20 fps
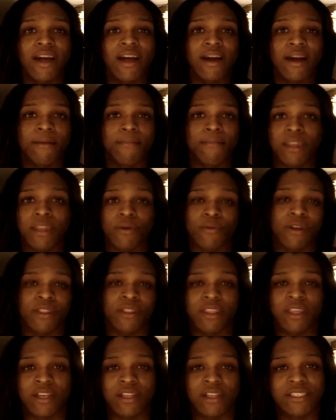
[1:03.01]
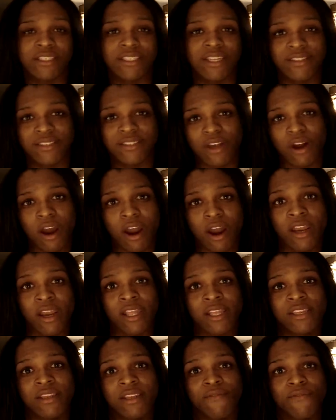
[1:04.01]
Anyone that understands
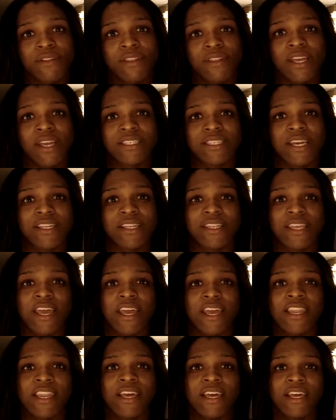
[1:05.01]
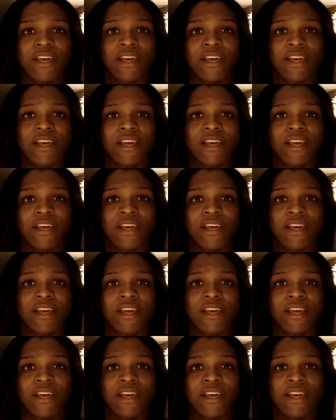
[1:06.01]
art and different things like that